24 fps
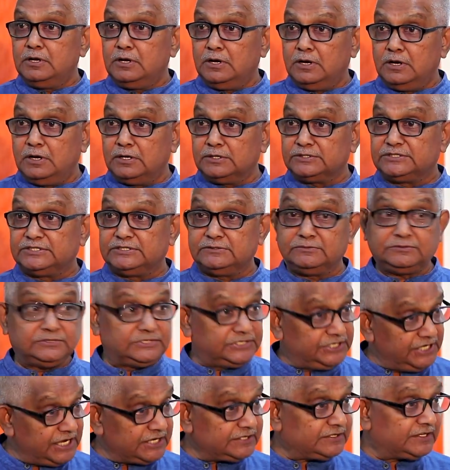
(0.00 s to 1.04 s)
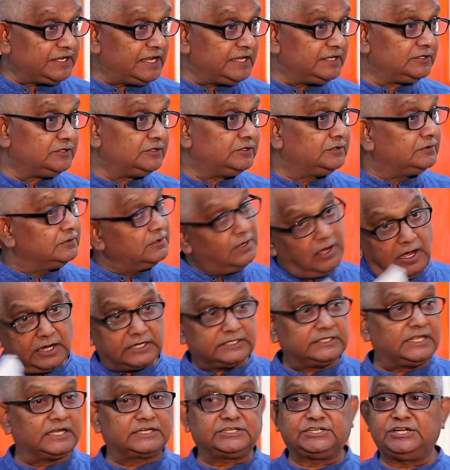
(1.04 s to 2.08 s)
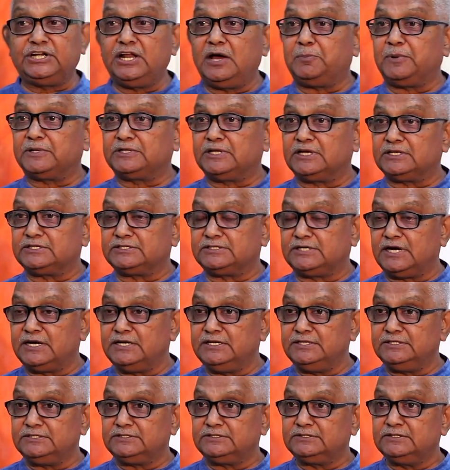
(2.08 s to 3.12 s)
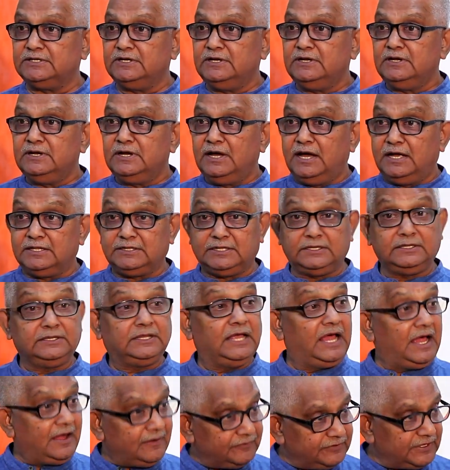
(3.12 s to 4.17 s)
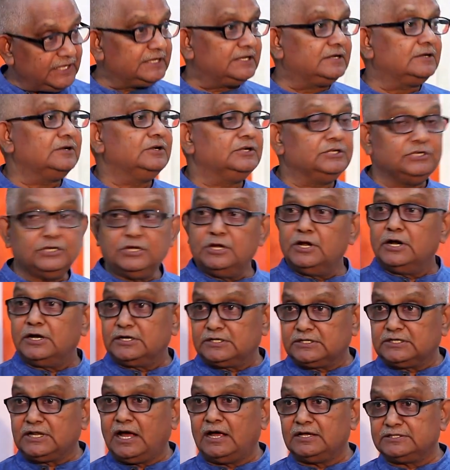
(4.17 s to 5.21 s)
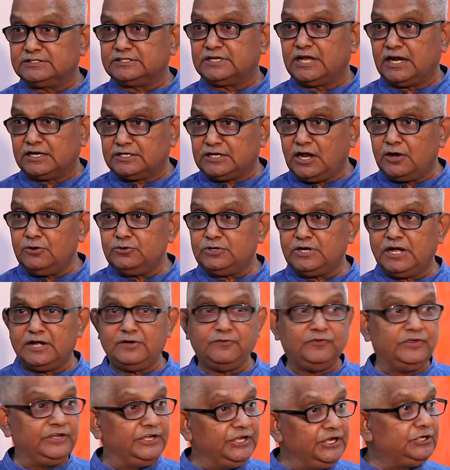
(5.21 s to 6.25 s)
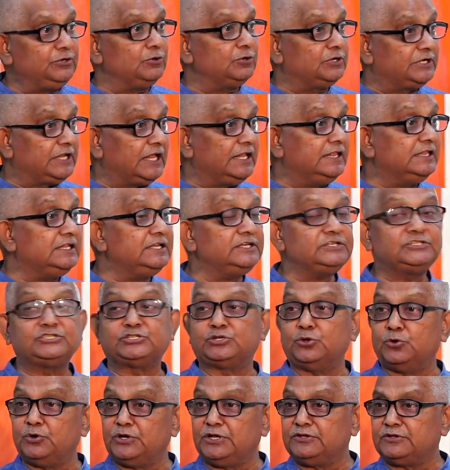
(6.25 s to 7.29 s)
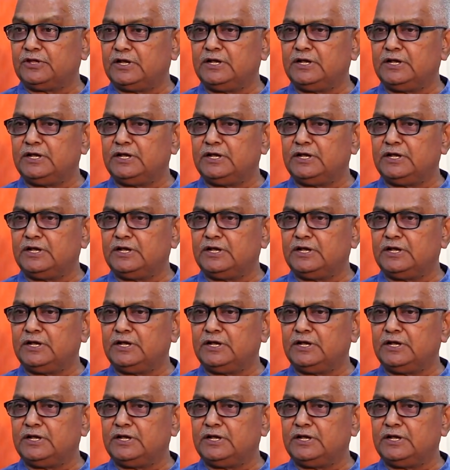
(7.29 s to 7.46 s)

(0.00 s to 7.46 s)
CSIS or Dakshina Patha studies, I think they have their task cut out, and we need to tell these stories,